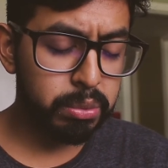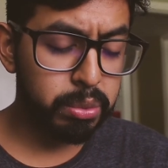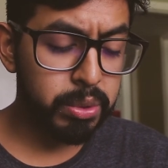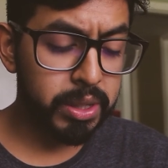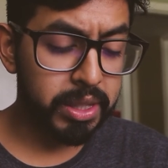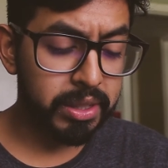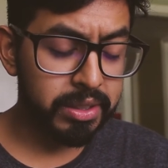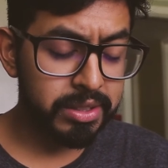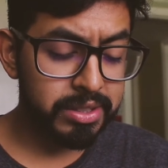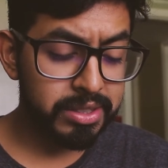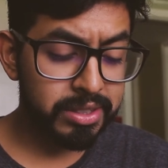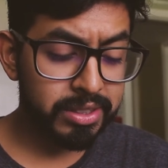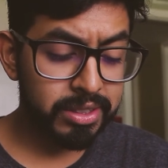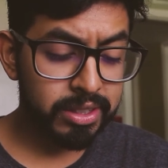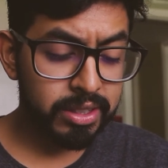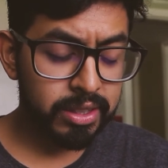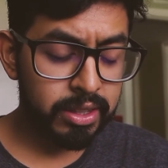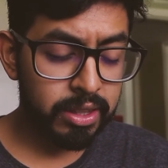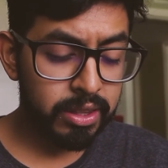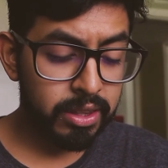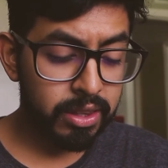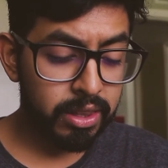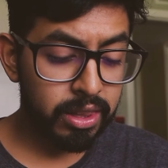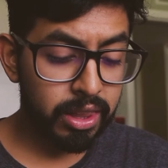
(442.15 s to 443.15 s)
Wait,
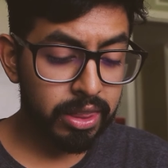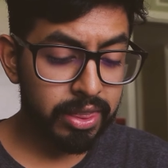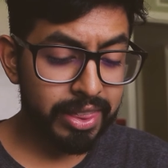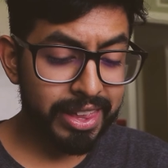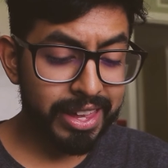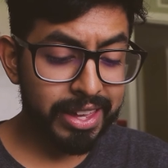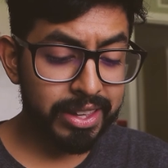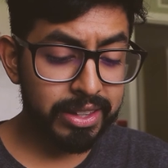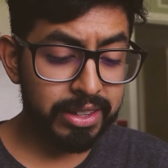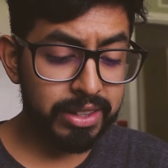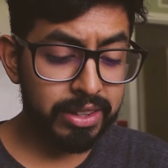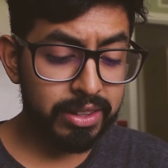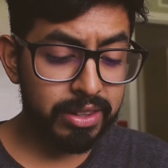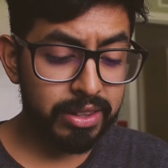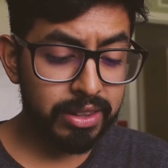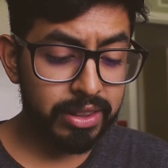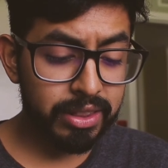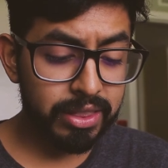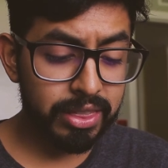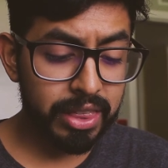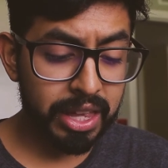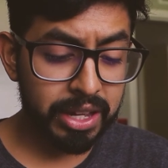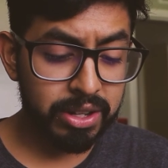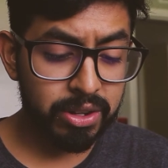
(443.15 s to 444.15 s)
that
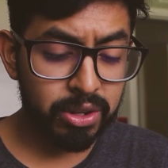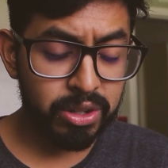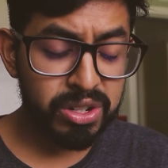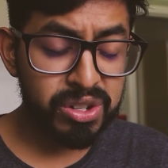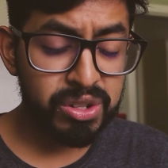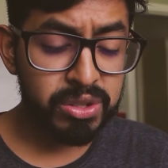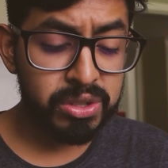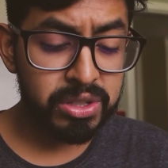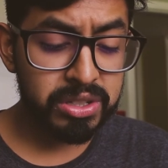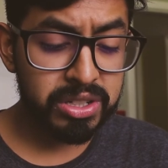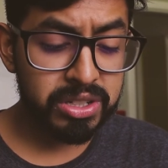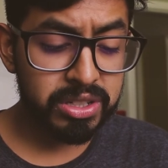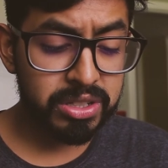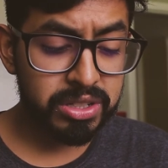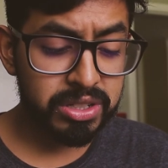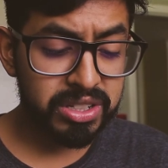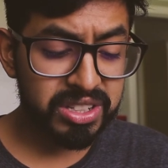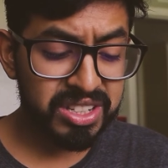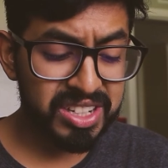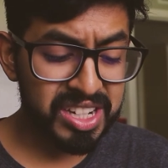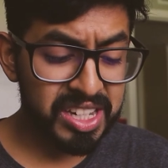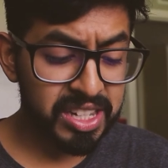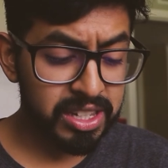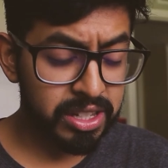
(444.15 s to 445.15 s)
that girl,
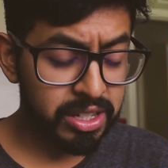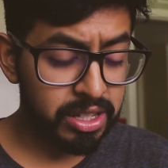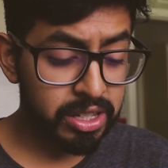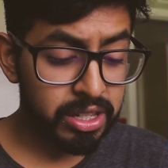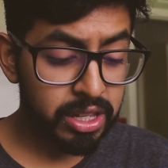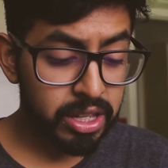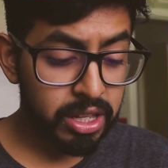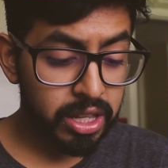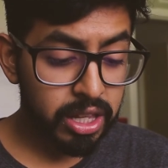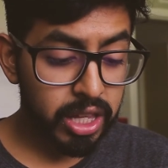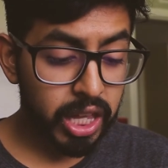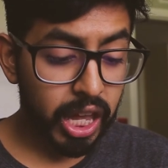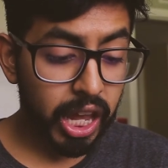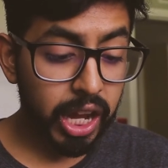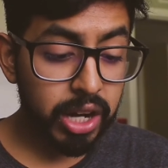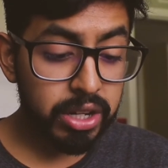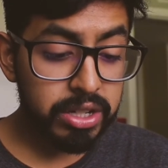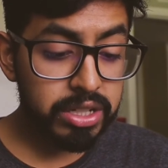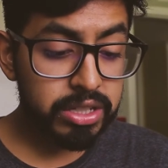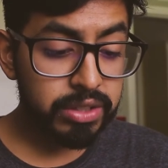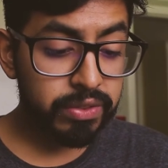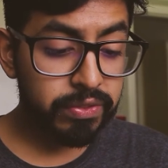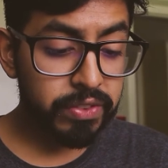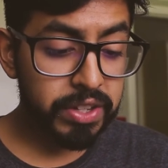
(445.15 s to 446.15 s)
she,
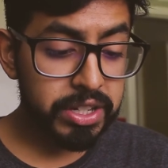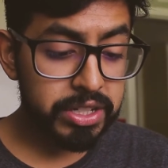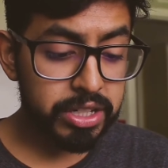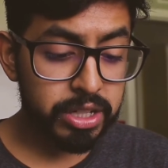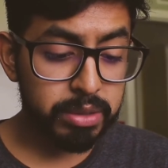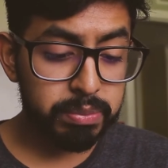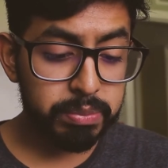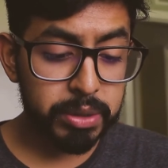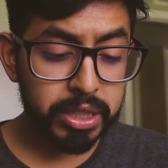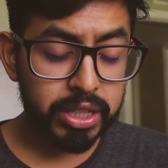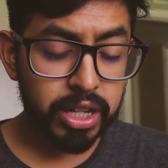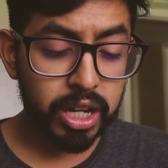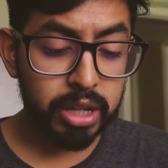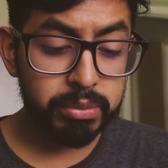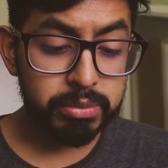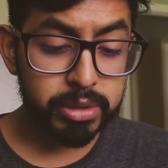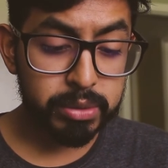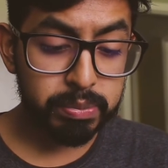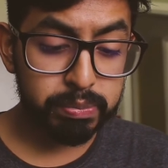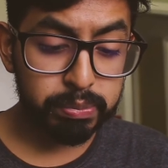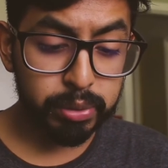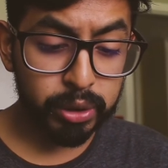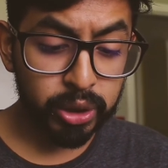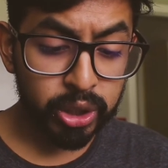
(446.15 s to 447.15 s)
Aaron's vision
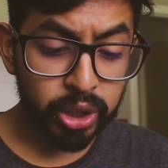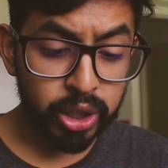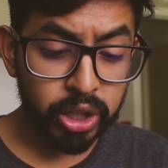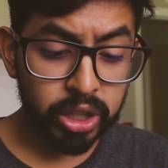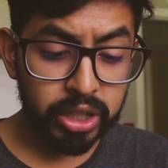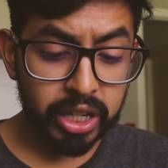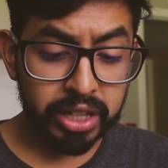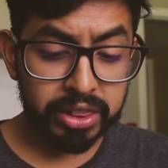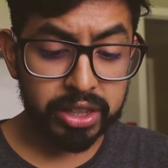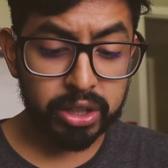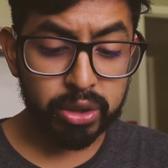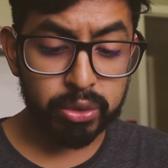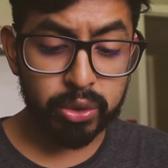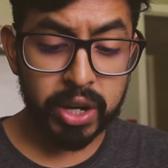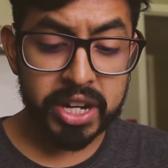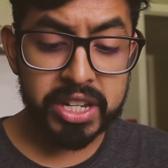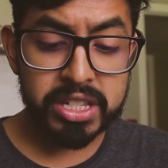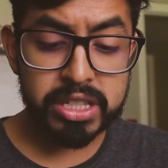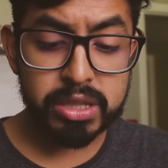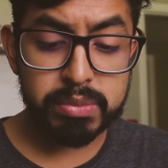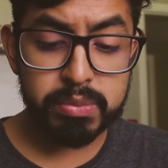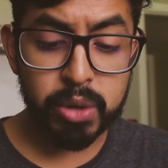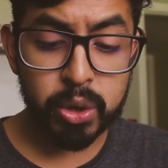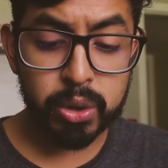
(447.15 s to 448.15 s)
becomes blurred and the gray
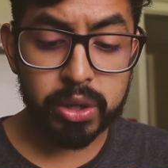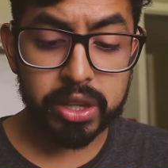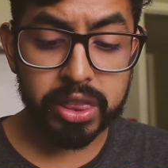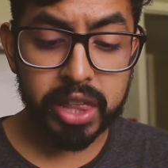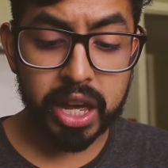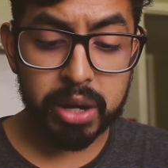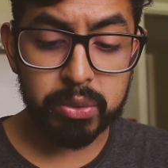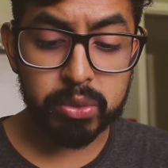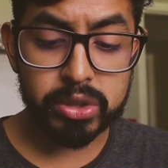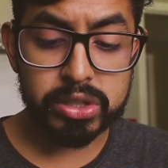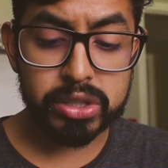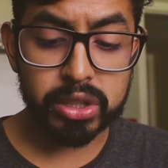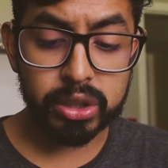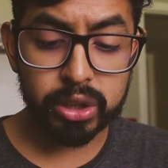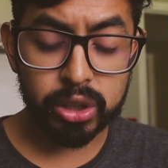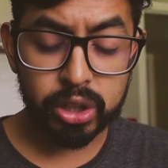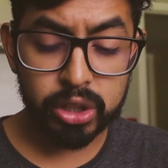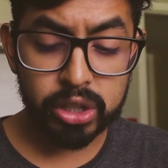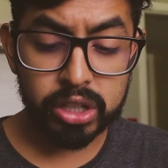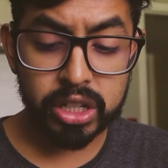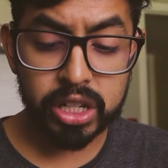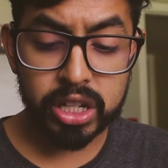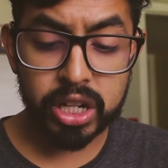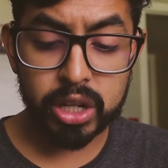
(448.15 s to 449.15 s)
smoke that was
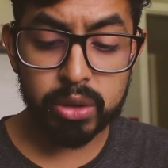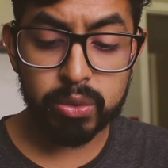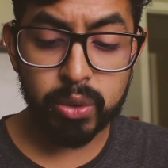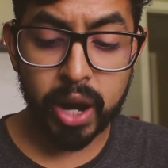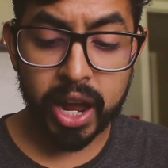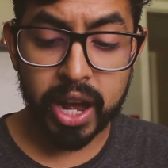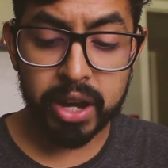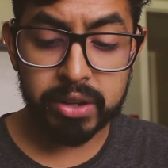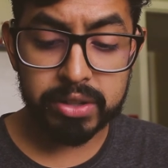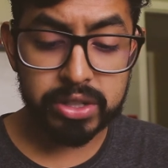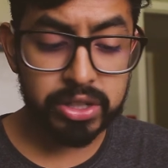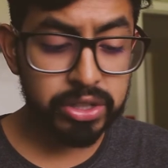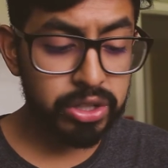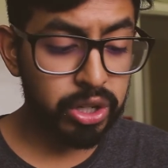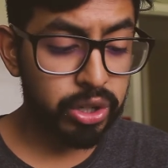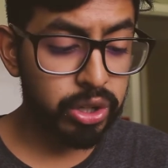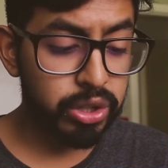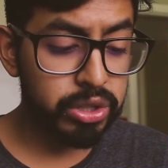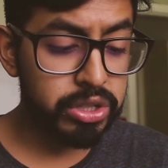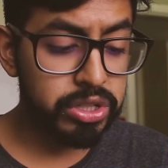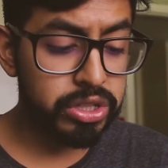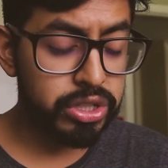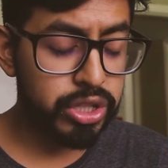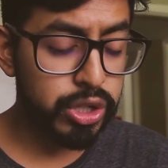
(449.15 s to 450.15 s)
lurking around
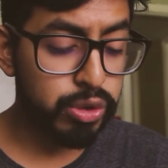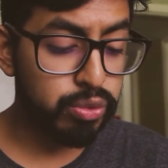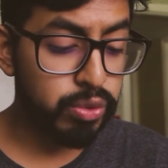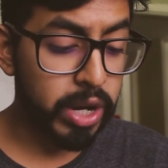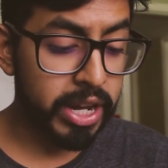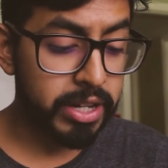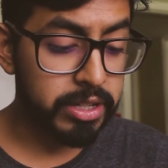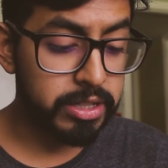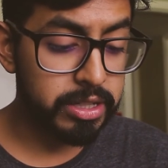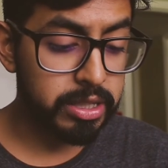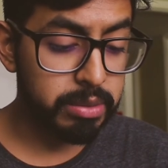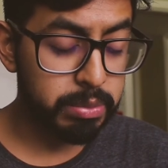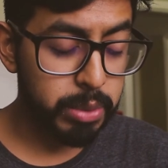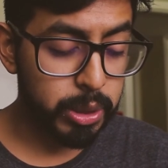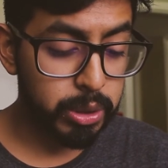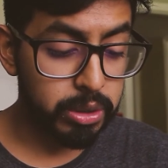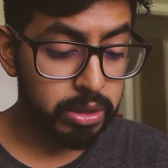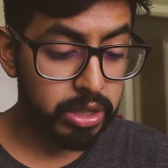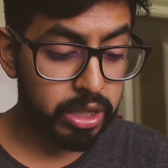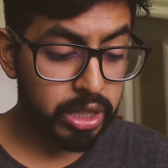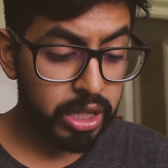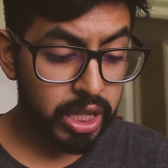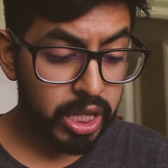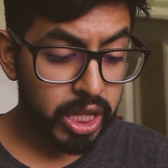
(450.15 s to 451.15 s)
turns to red
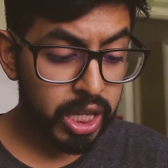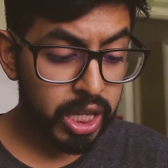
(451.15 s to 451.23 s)
smoke.